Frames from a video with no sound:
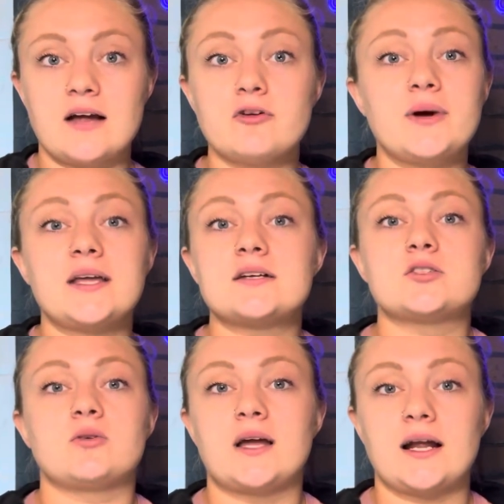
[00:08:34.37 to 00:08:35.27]
Everybody has
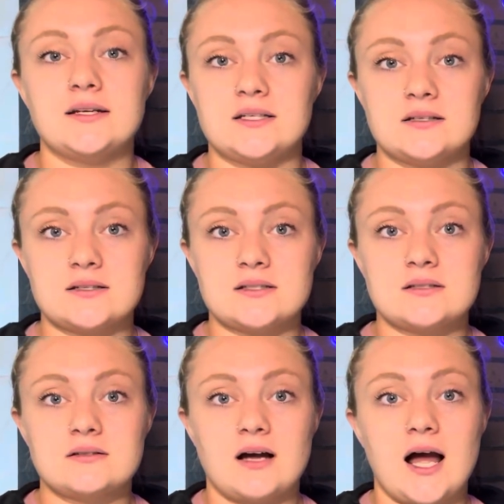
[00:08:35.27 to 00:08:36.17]
great ideas.
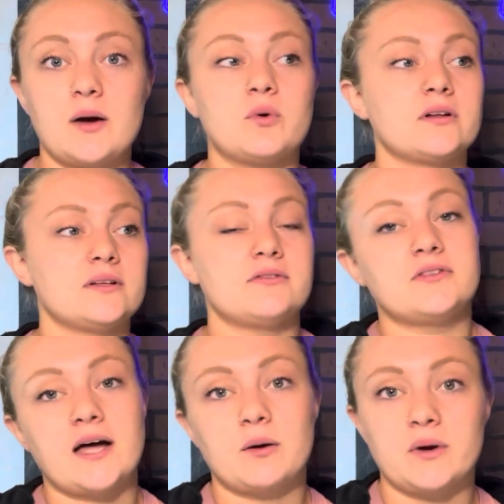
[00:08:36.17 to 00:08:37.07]
I want to
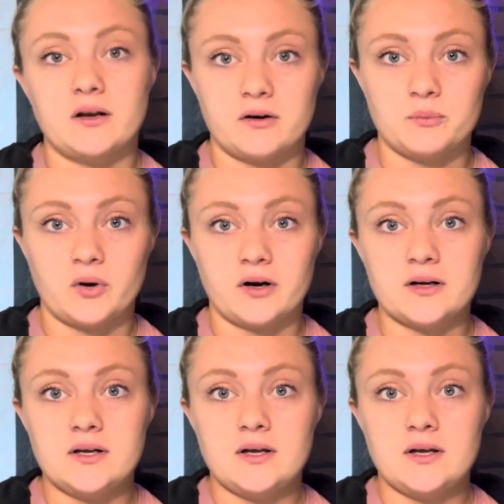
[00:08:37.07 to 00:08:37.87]
lift that weight on a bar.